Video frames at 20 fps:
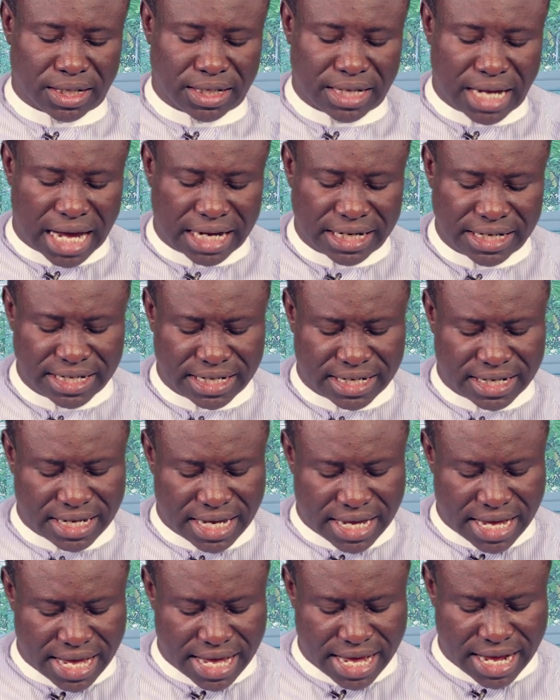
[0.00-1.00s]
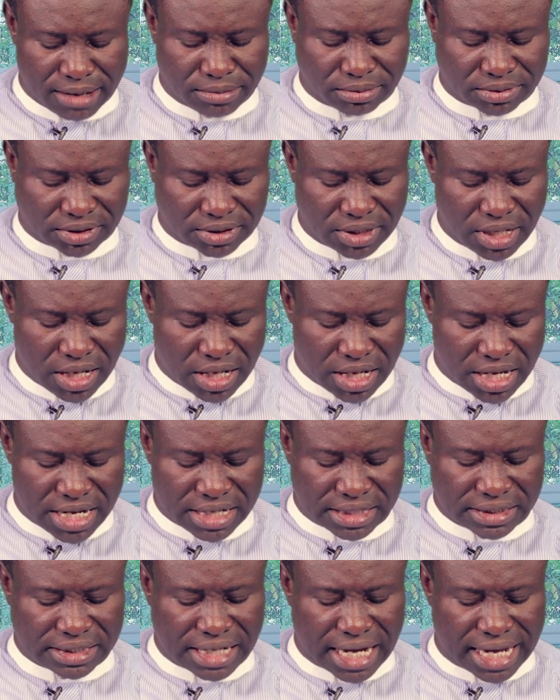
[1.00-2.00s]
garlic helps
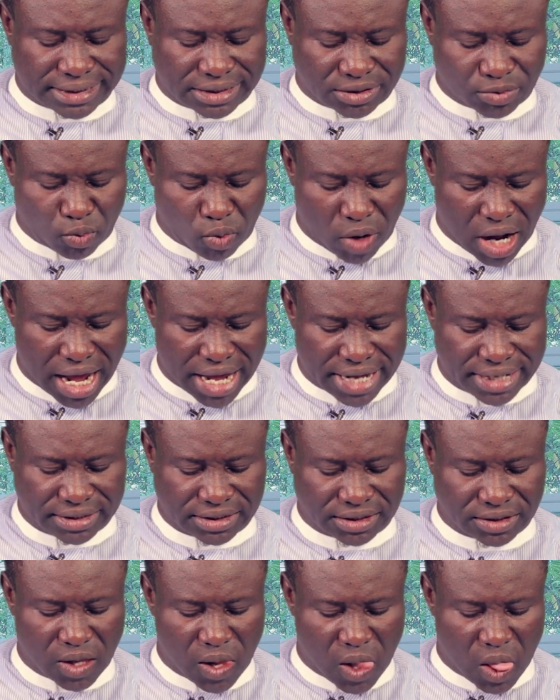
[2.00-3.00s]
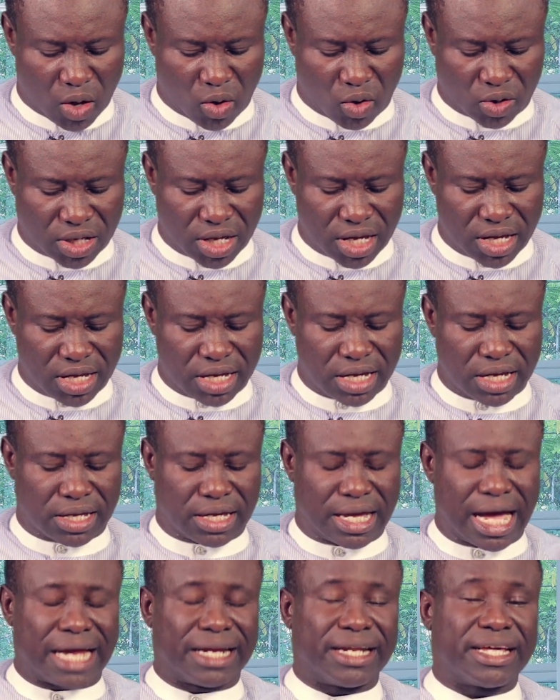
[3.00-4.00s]
in that wise. Okay,
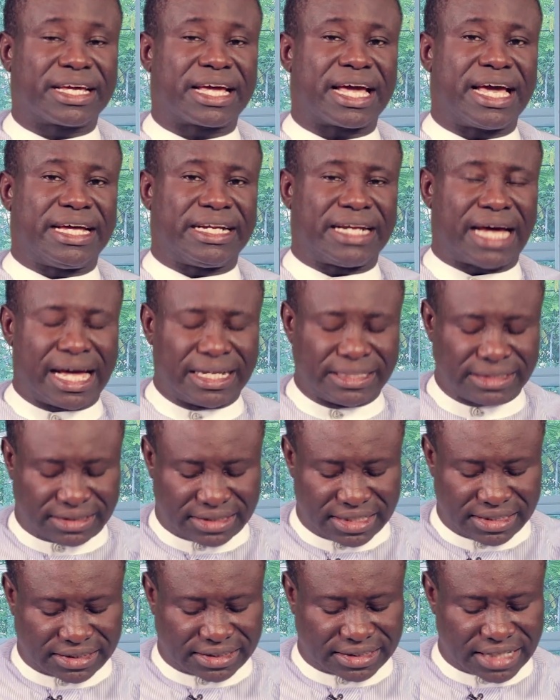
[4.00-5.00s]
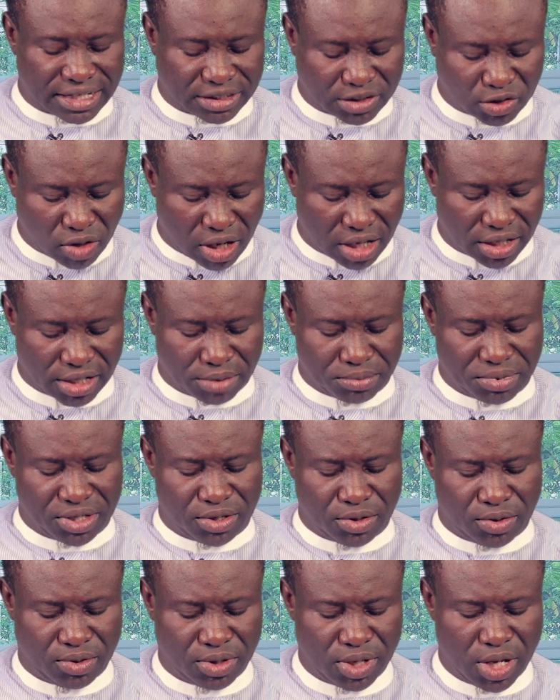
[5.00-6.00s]
garlic enhances sexual
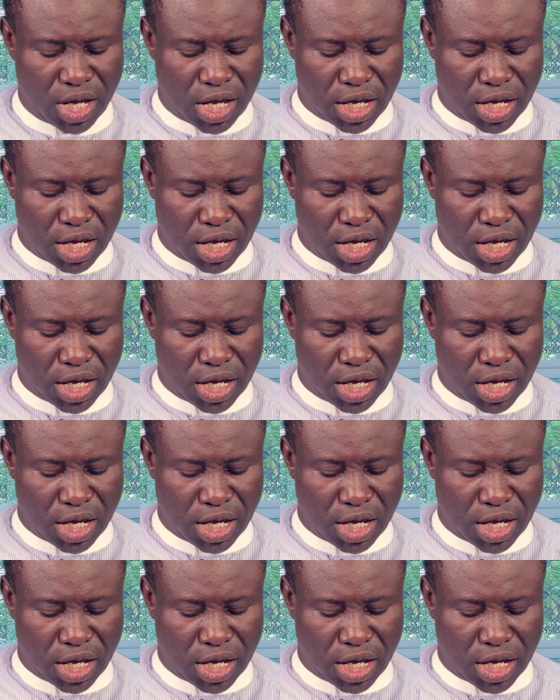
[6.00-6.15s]
libido.